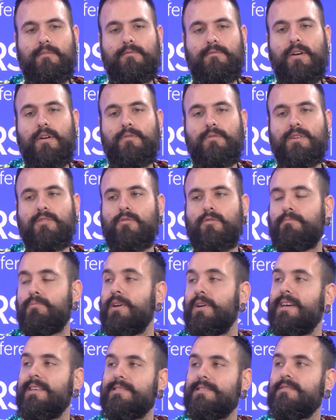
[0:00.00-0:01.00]
very
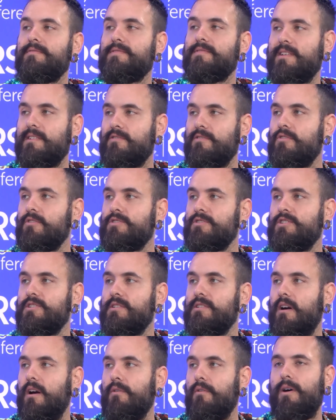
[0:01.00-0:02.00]
comprehensive technology
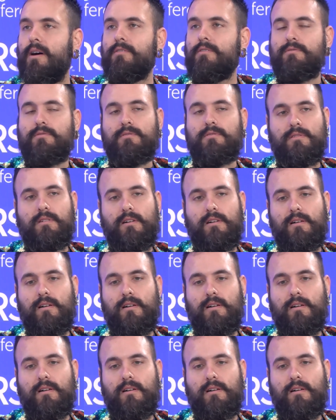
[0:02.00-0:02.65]
around